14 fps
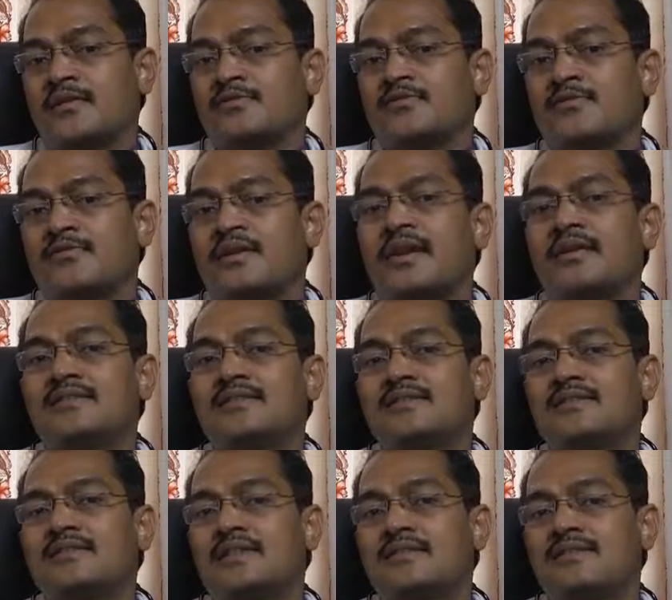So, dialysis
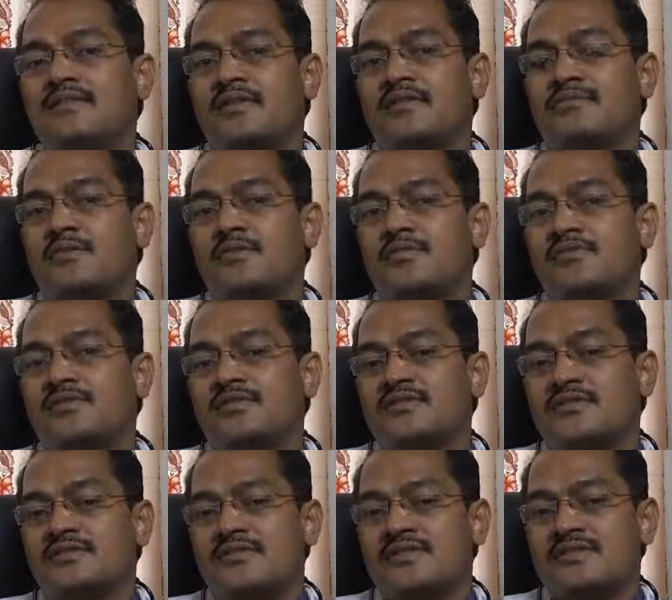is a wonderful
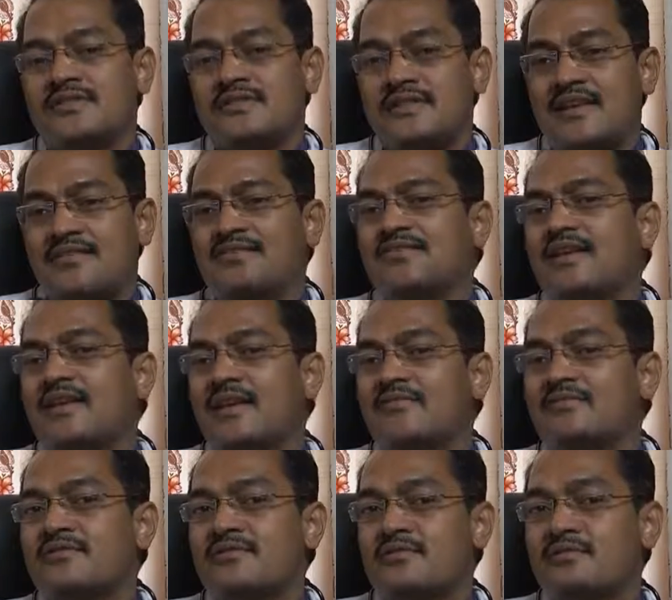procedure which saves the
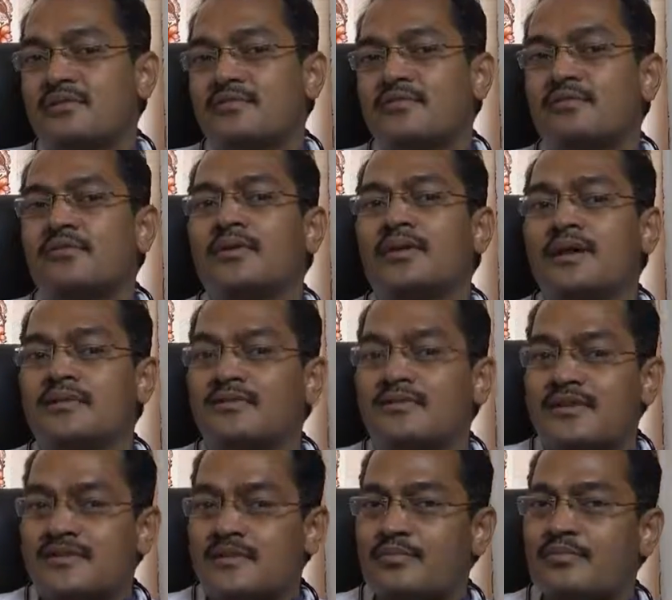lives of the people who are
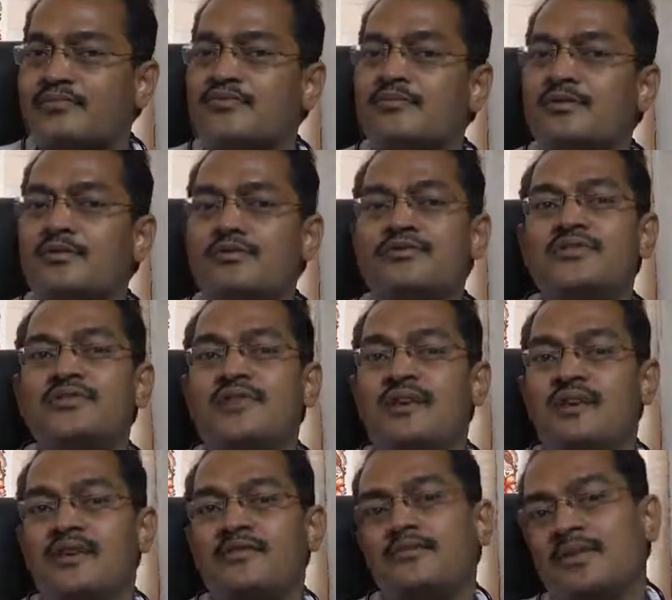otherwise supposed to be losing their
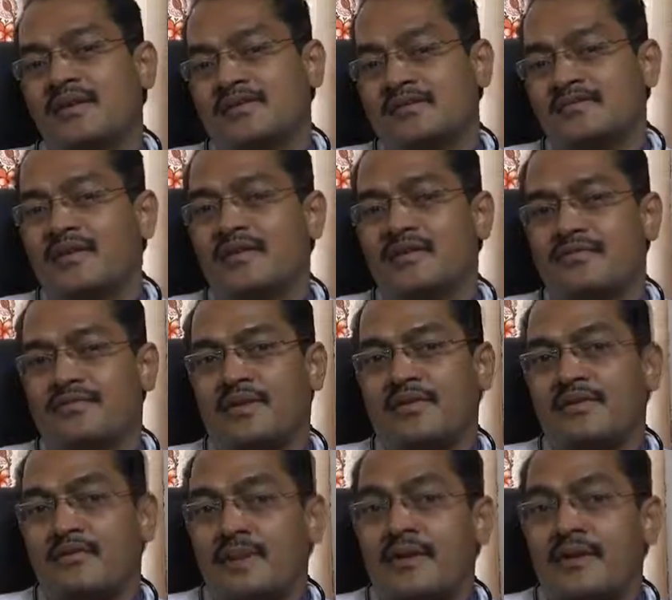life because of kidney failure.